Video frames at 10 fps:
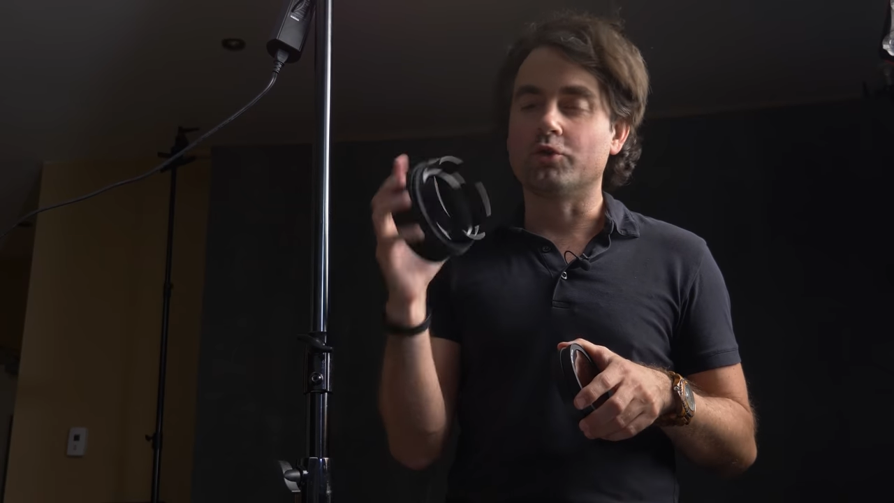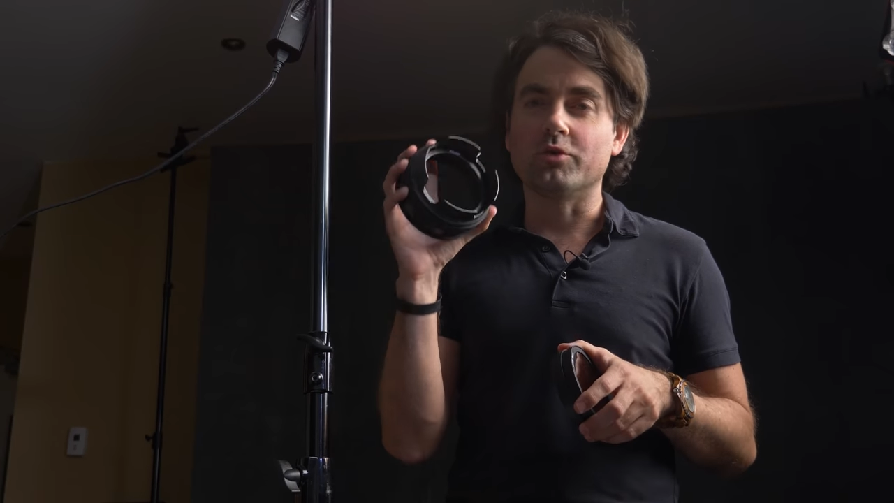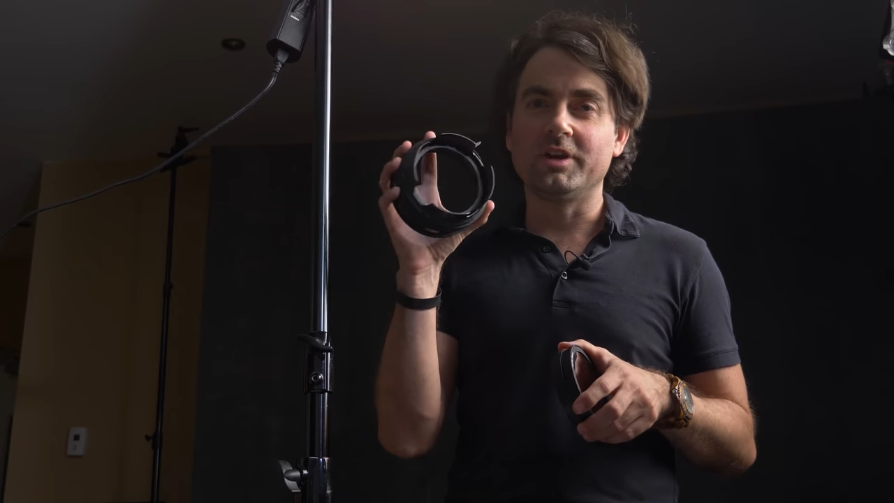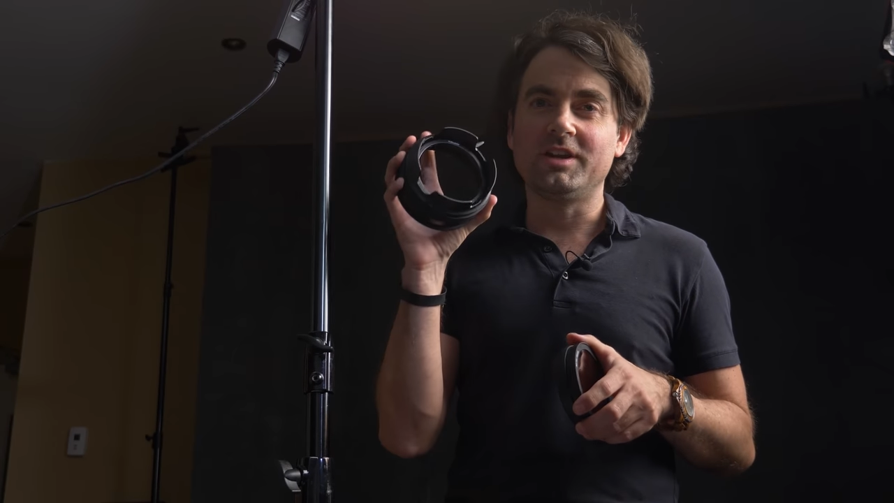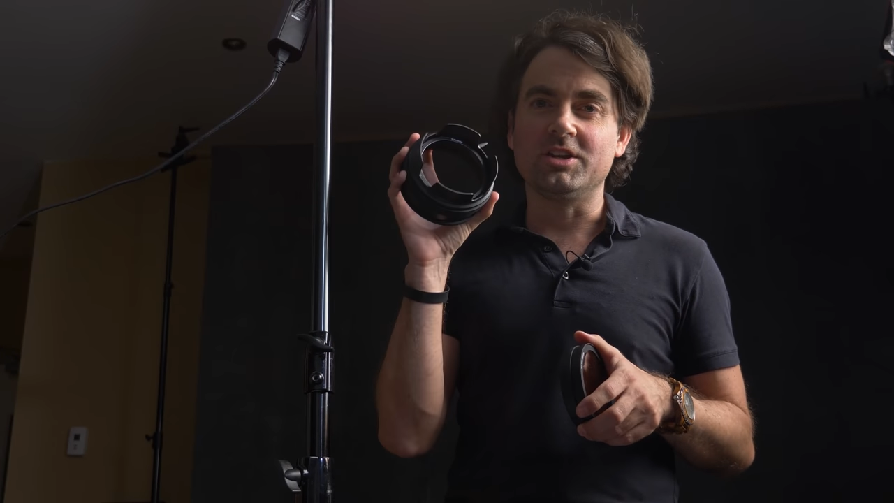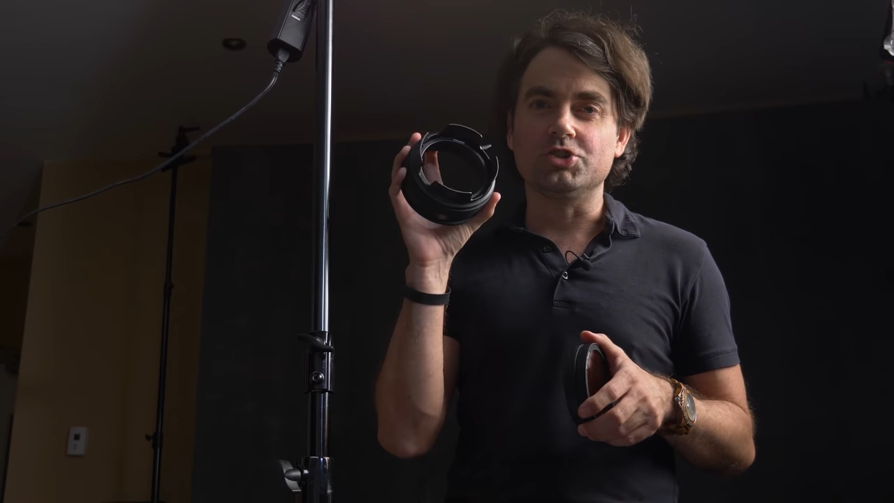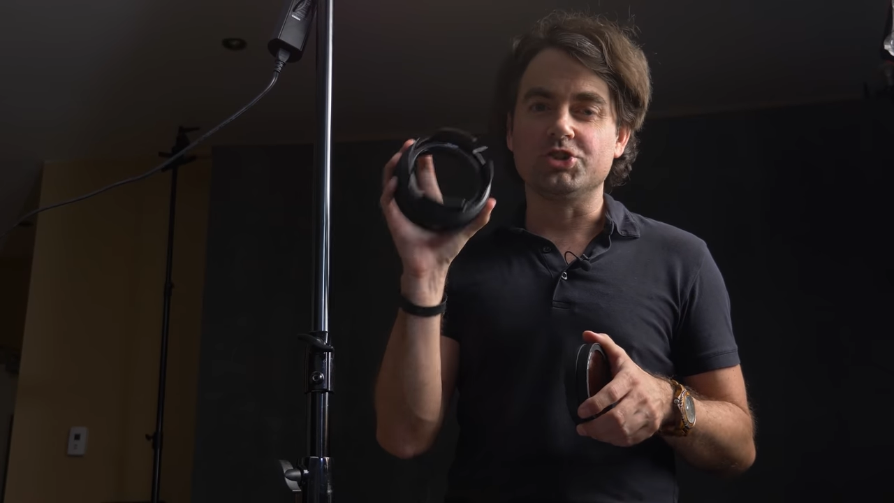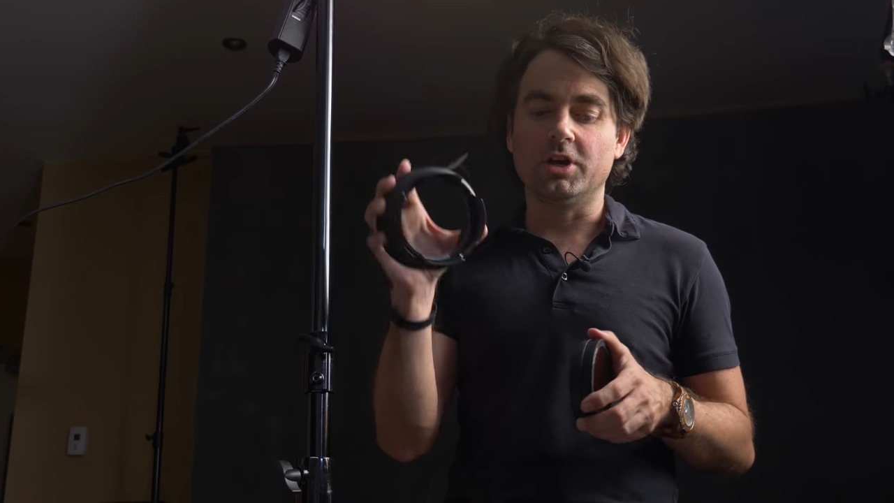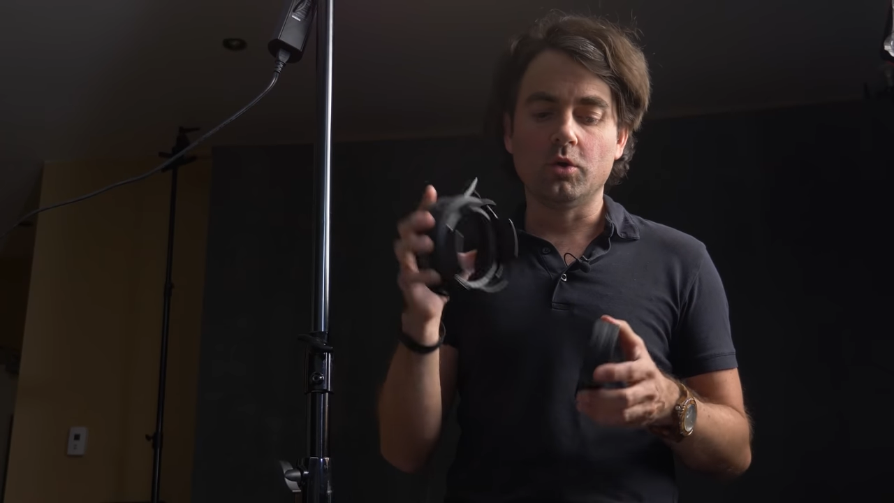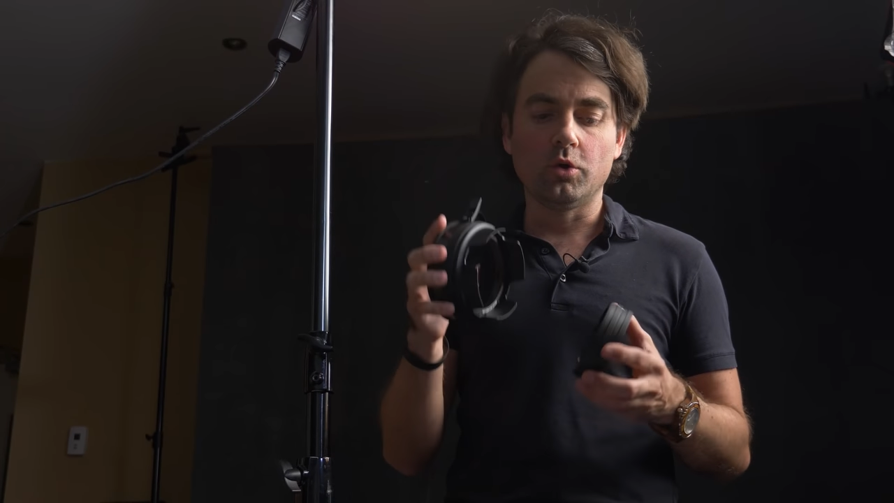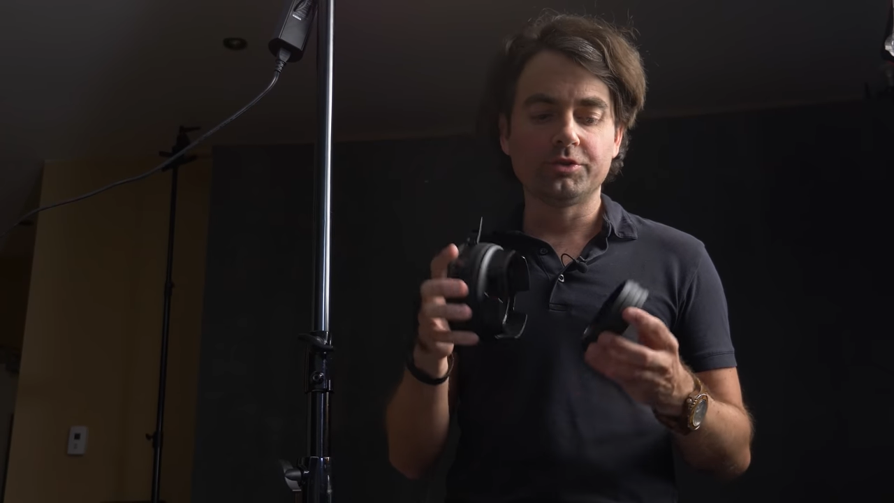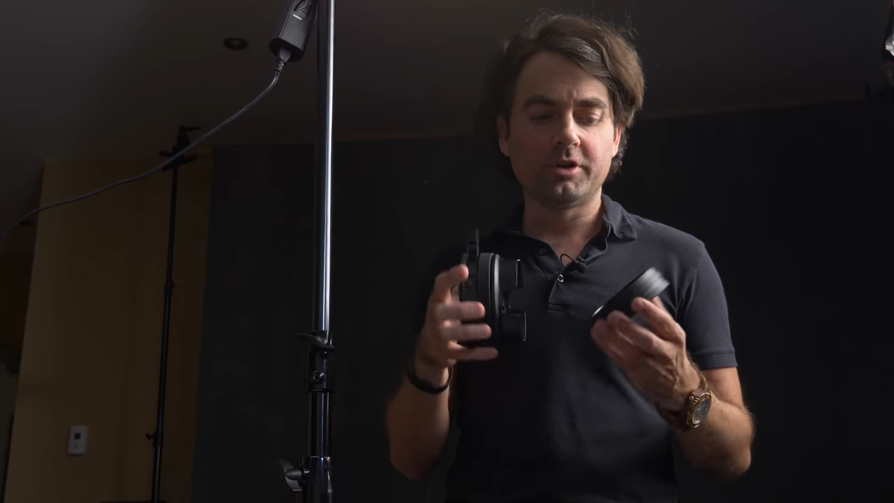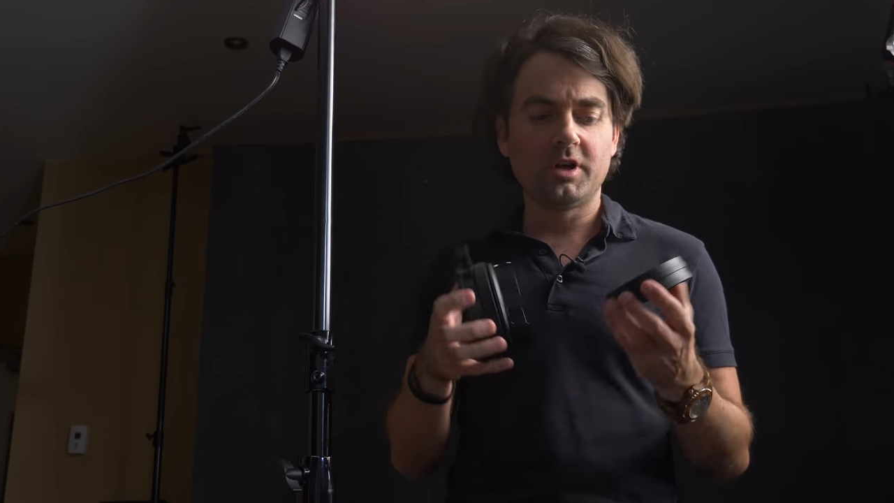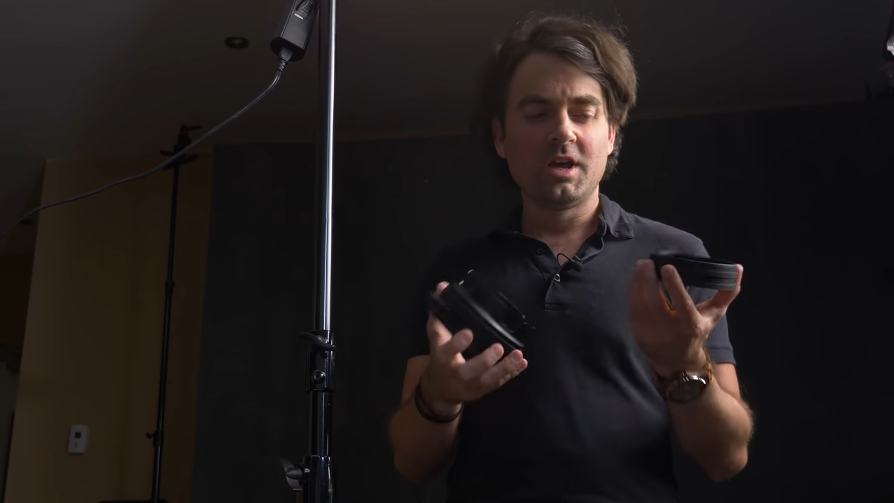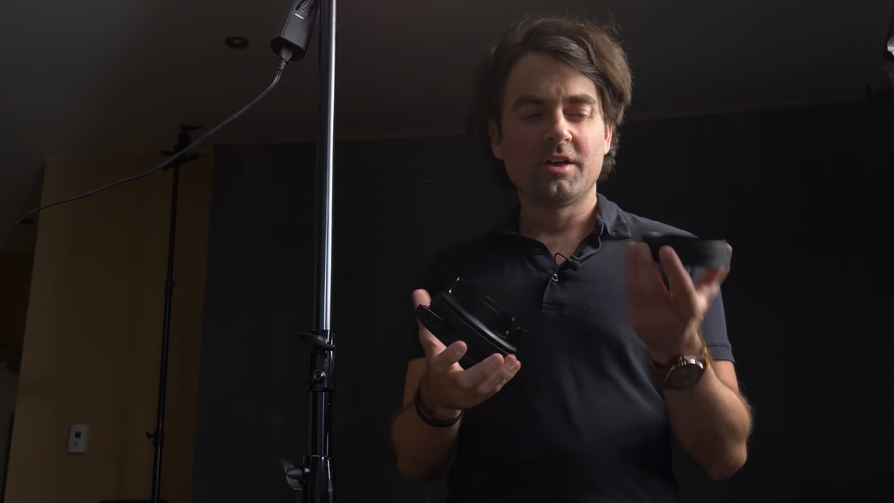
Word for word: grid and gel holder.